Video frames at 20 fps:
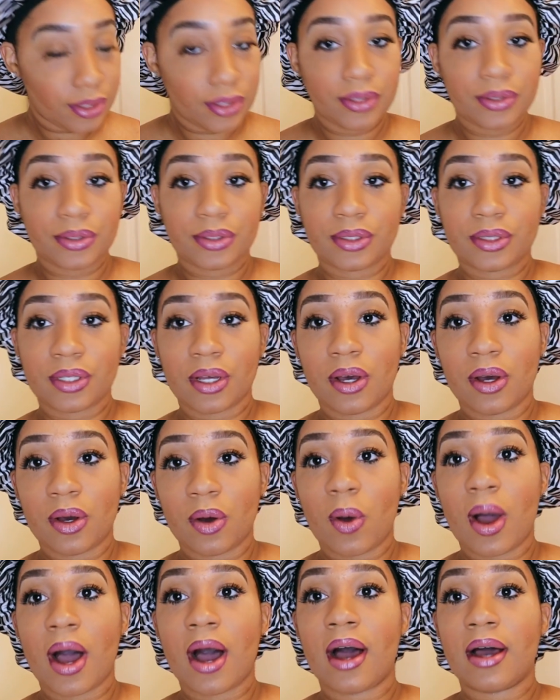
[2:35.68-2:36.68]

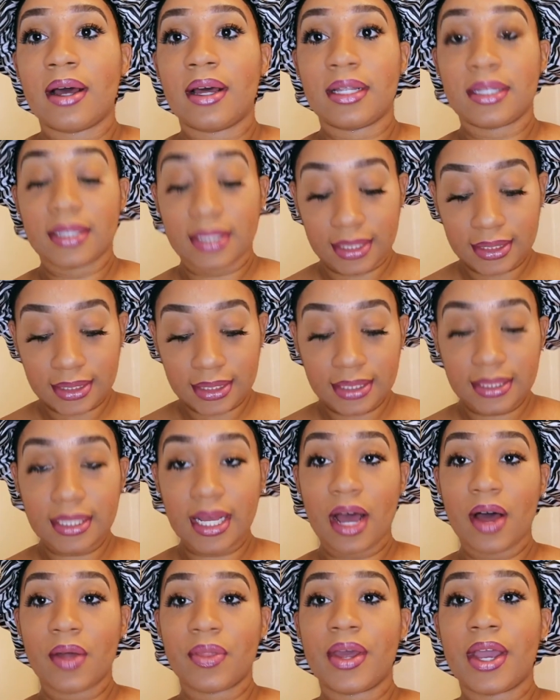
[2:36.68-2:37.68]
So this is
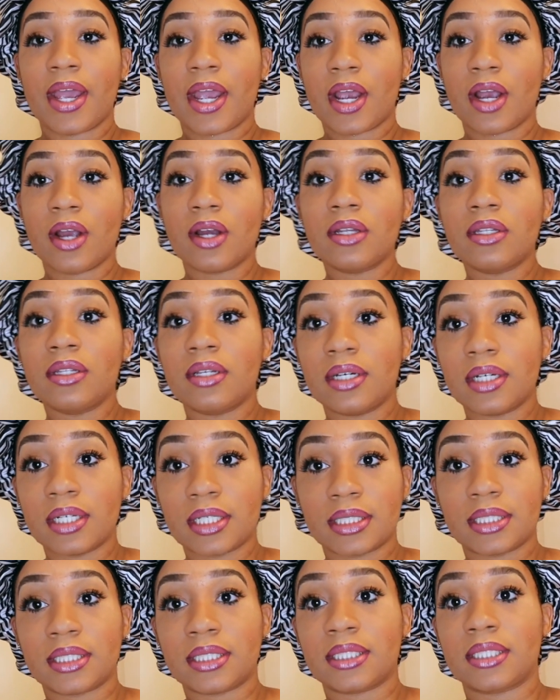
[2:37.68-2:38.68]
how the hair
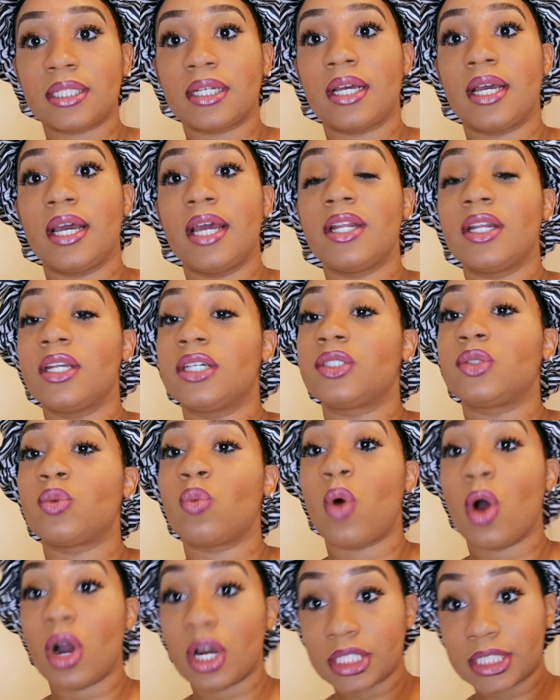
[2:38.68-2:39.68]
looks in this
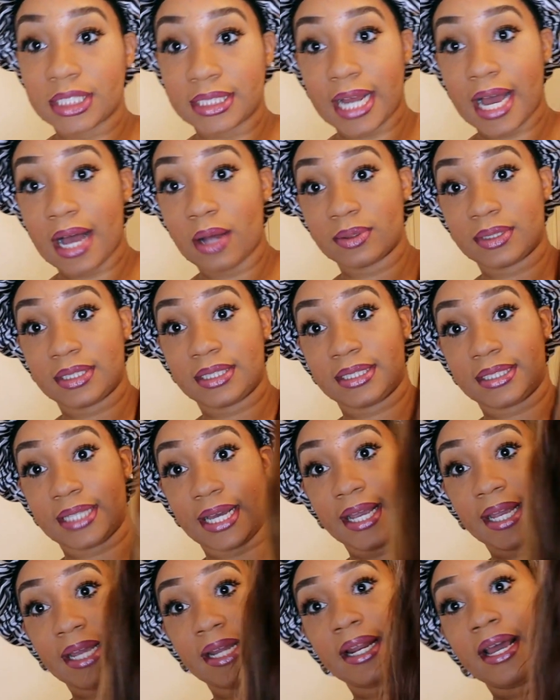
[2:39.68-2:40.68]
washed out
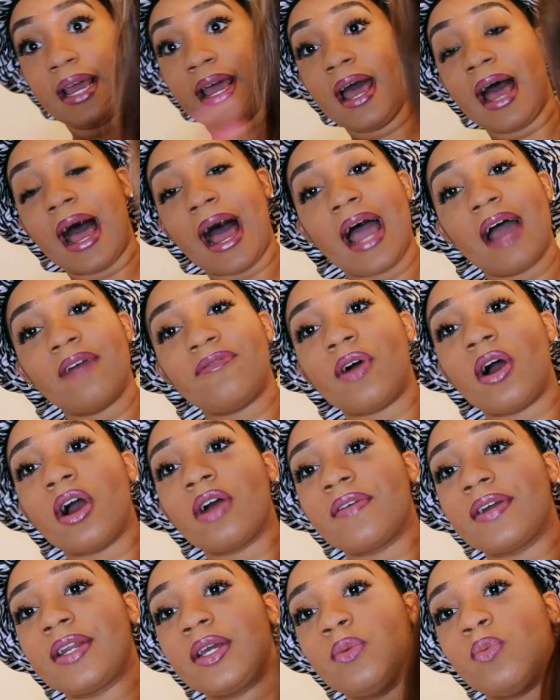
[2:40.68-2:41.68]
state. I have
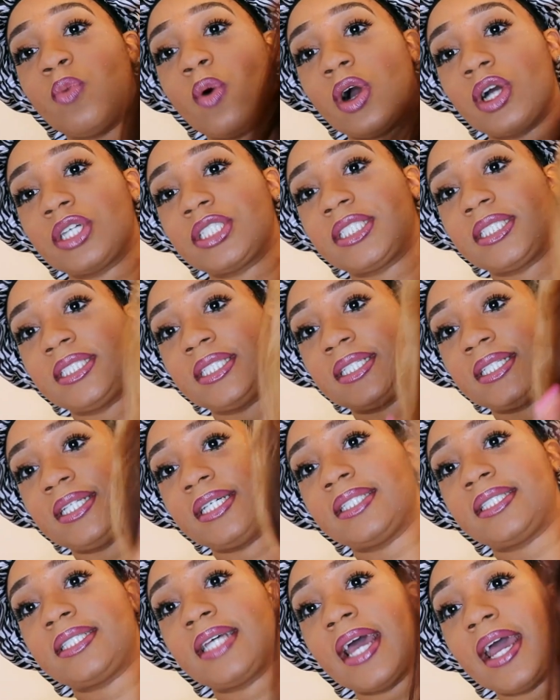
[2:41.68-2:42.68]
already washed
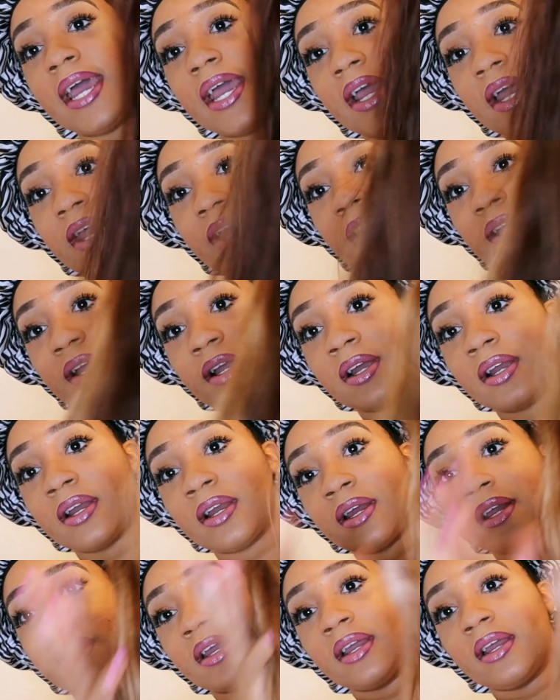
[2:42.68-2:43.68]
this hair,
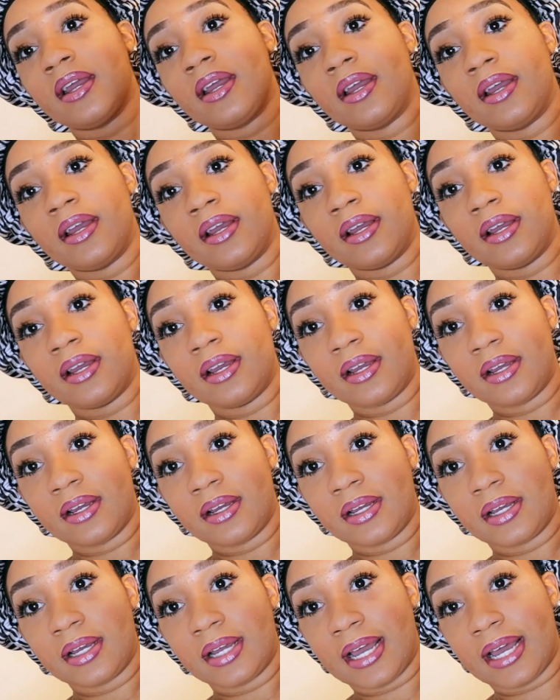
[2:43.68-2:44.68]

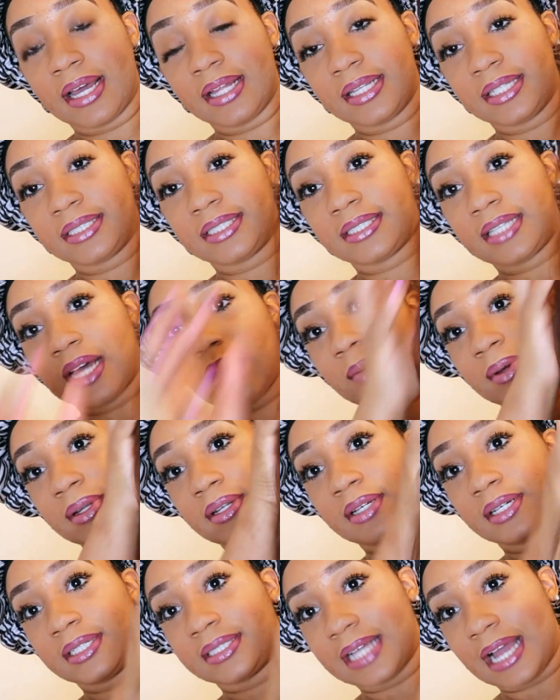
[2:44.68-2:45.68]
and this is how it
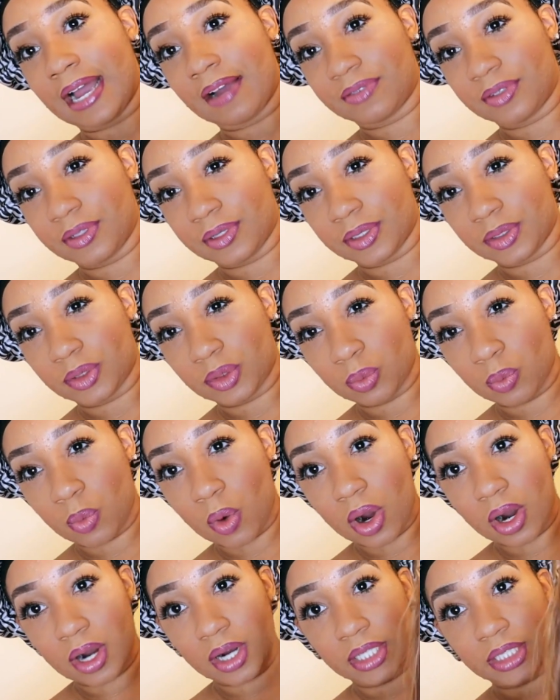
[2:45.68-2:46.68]
looks after it's
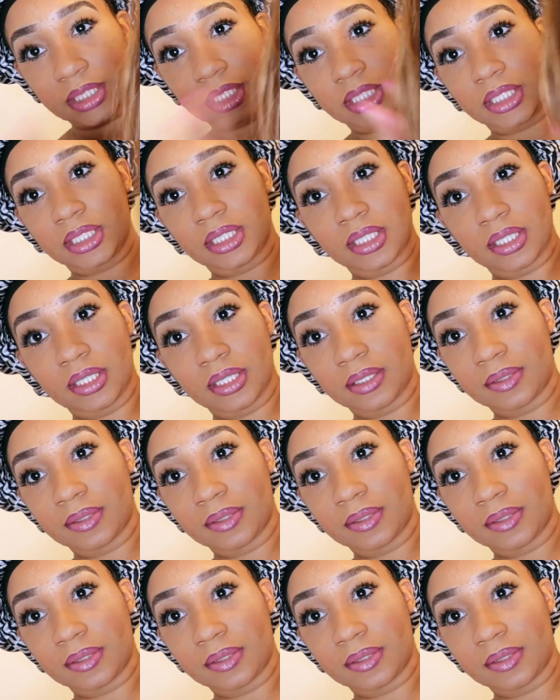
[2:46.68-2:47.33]
washed.